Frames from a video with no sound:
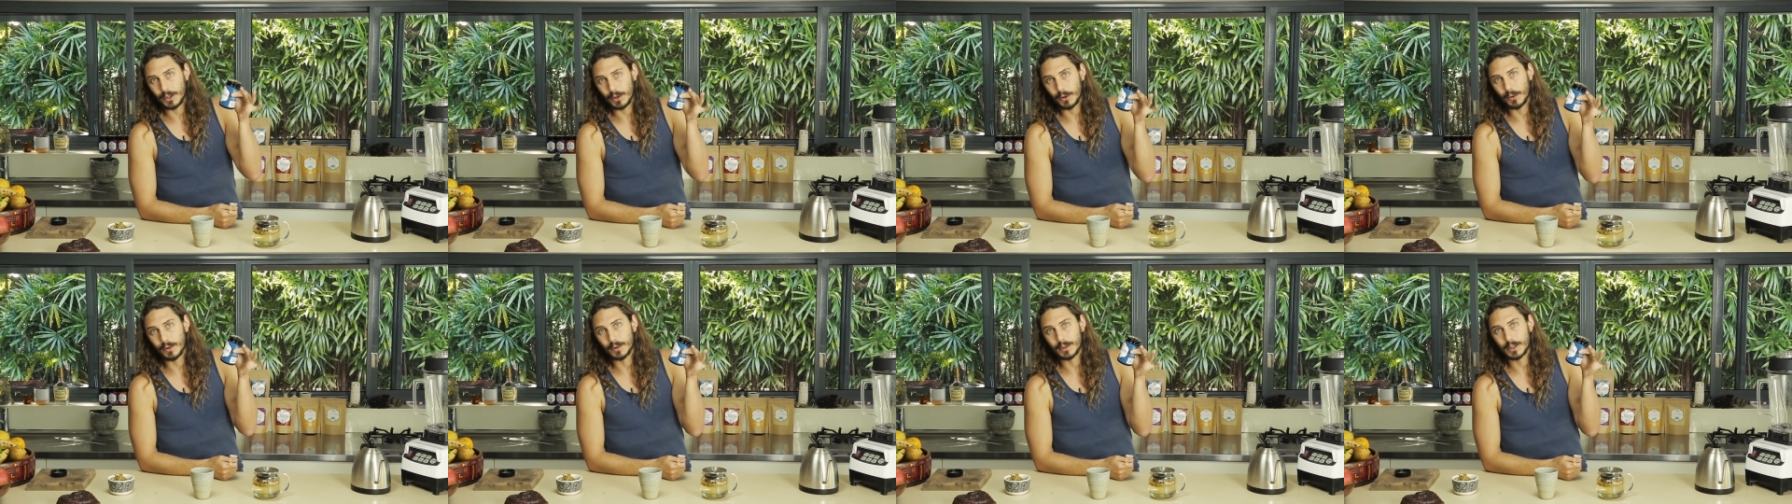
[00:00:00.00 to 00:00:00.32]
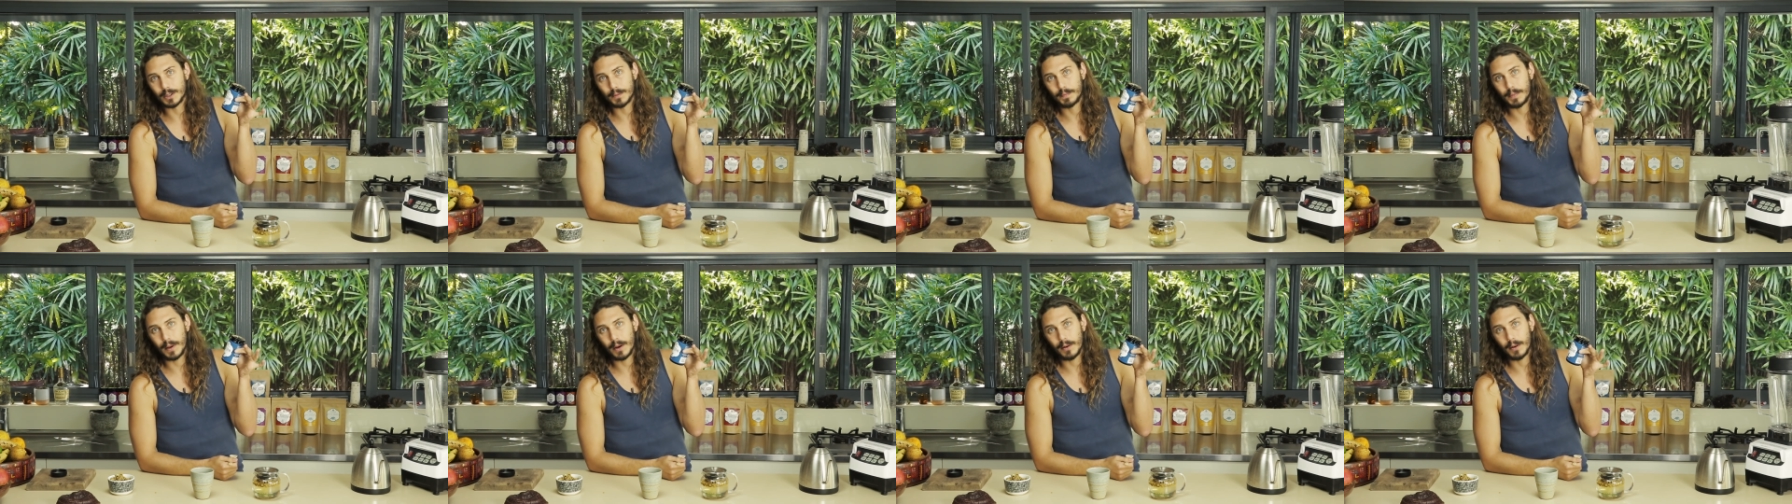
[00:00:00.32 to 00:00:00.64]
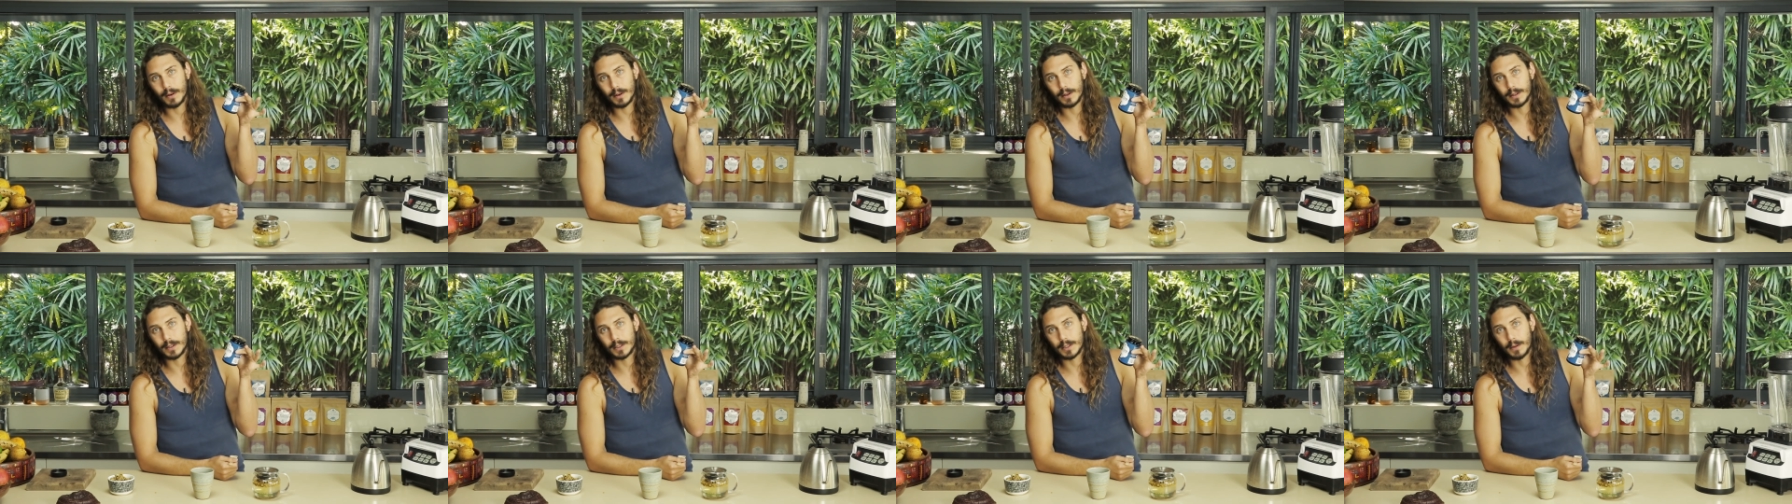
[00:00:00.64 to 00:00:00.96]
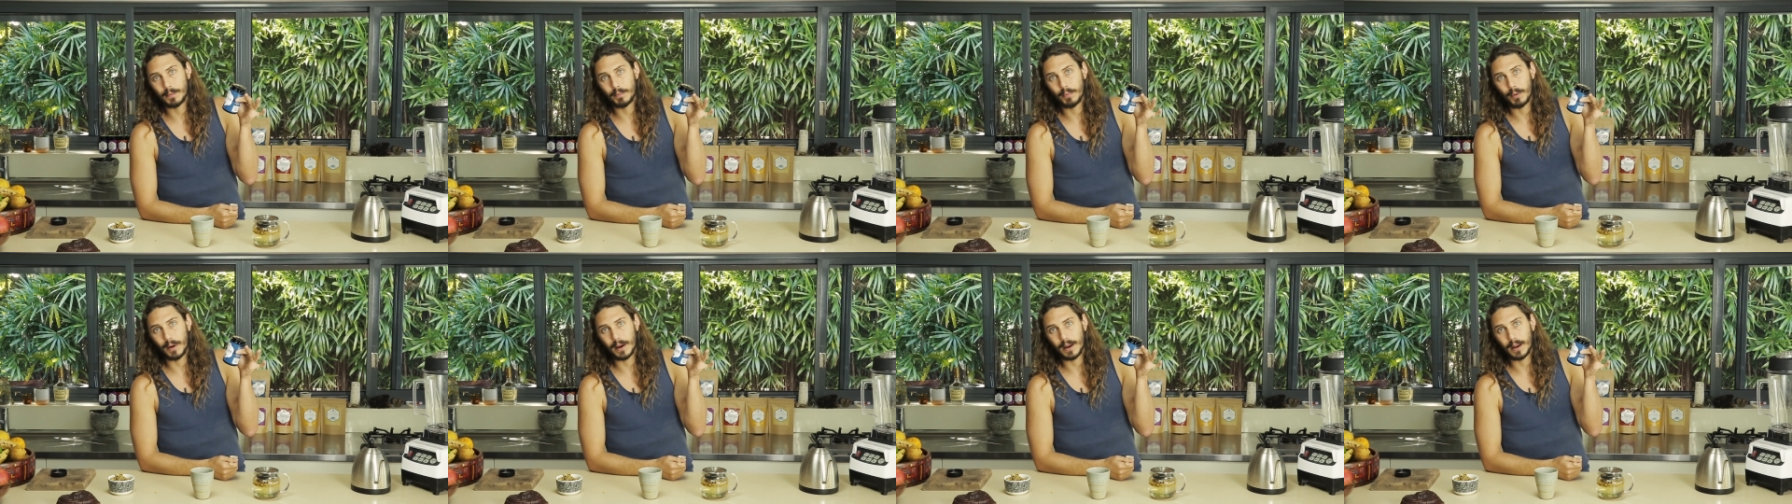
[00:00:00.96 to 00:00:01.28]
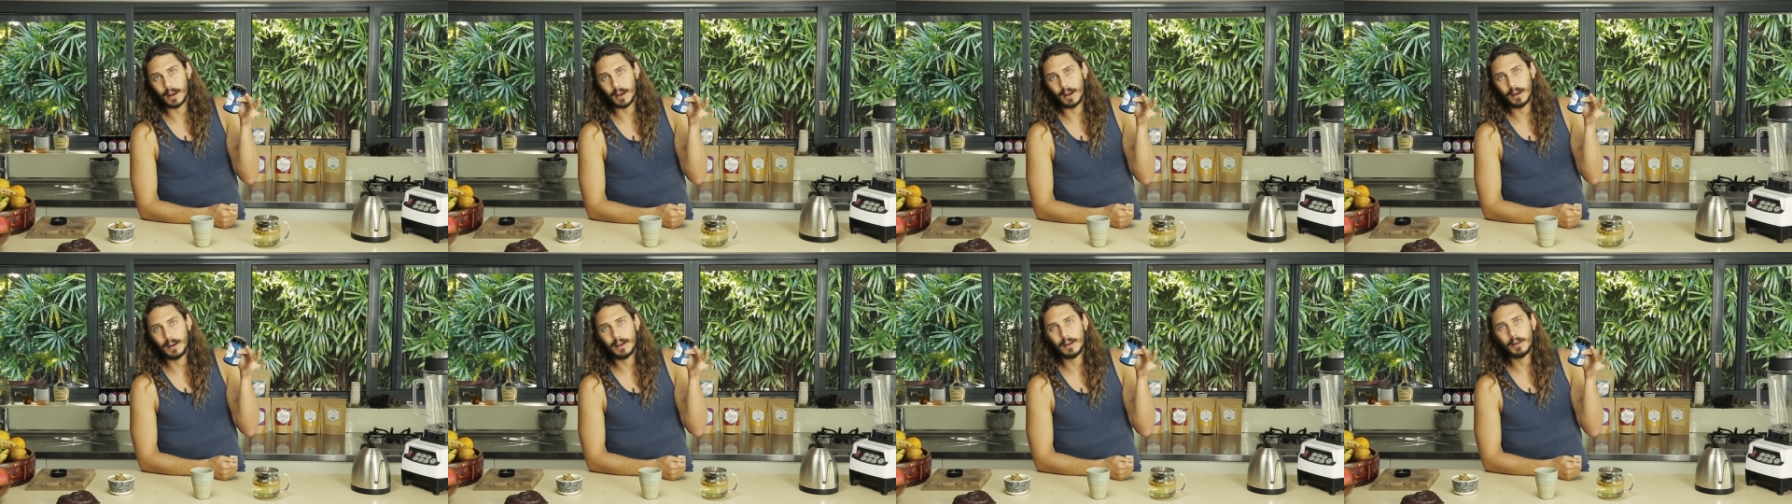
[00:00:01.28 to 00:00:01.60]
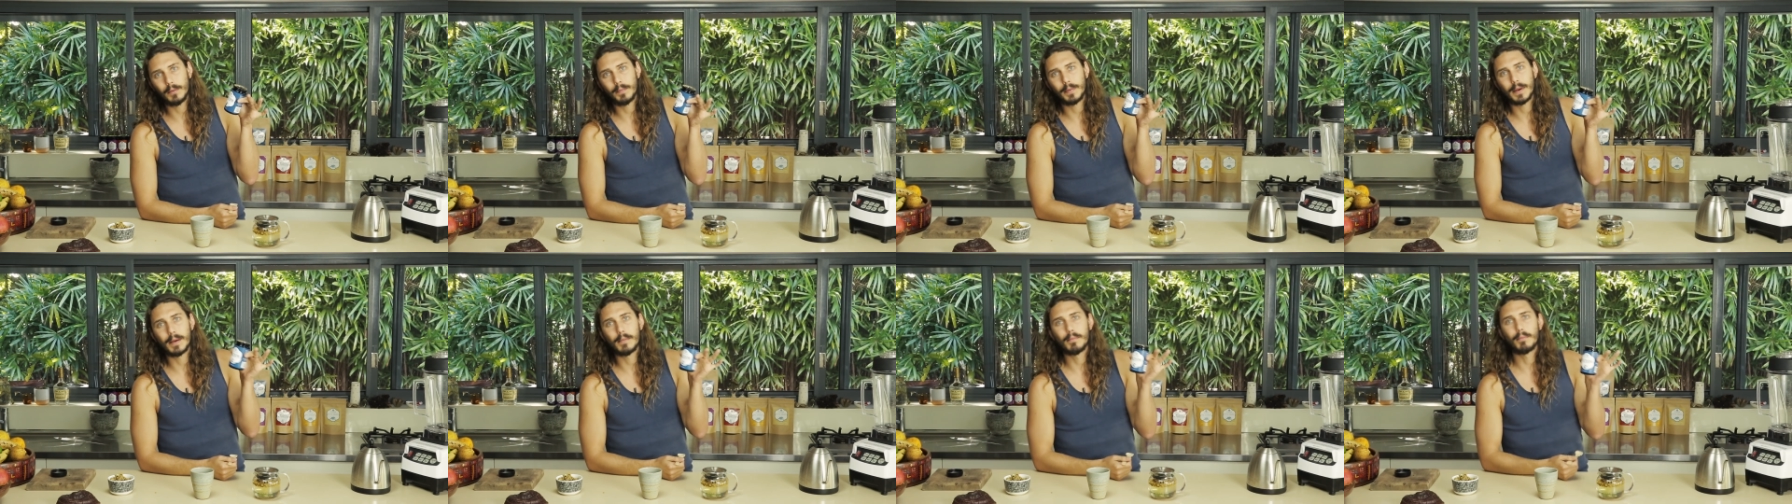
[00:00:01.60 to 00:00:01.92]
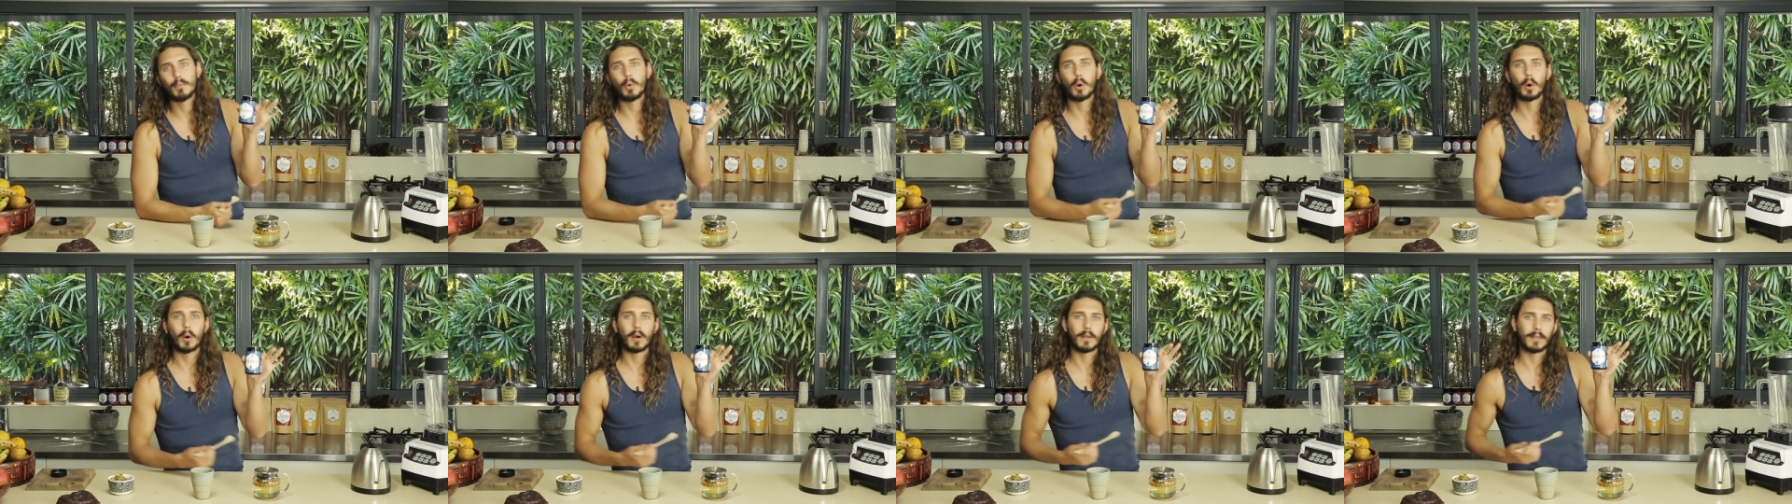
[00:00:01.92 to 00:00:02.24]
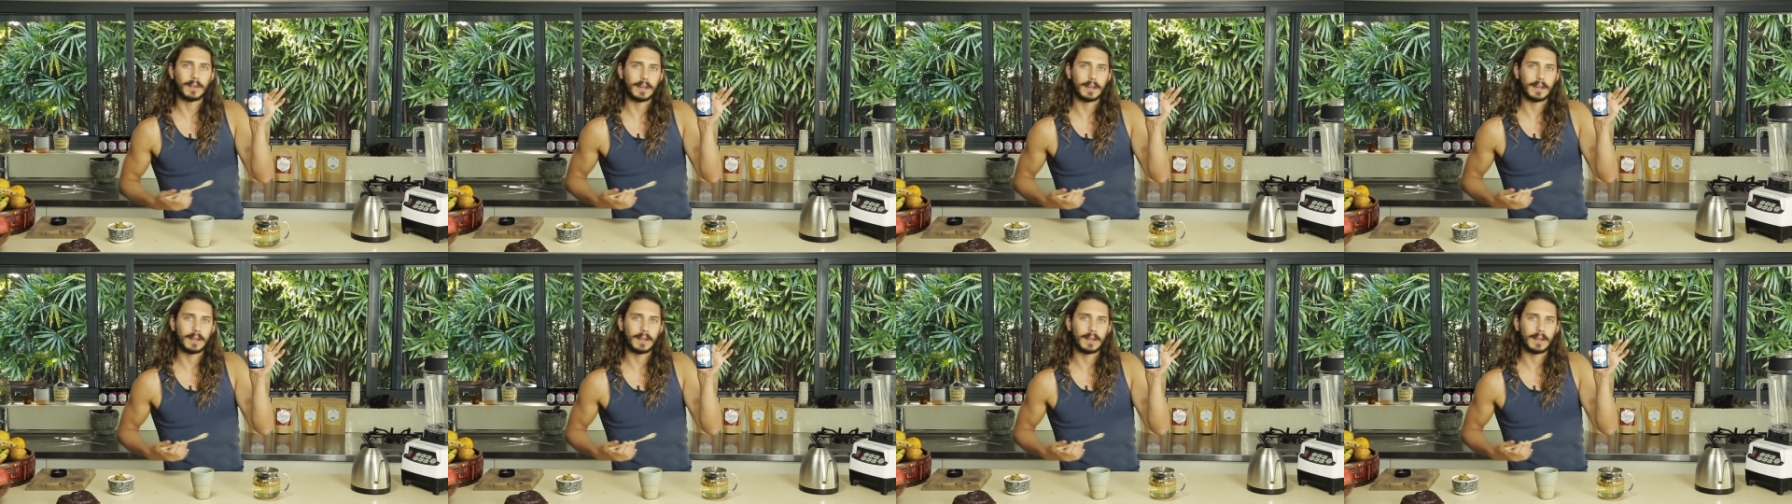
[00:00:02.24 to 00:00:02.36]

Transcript: your spirit to bring a little bit more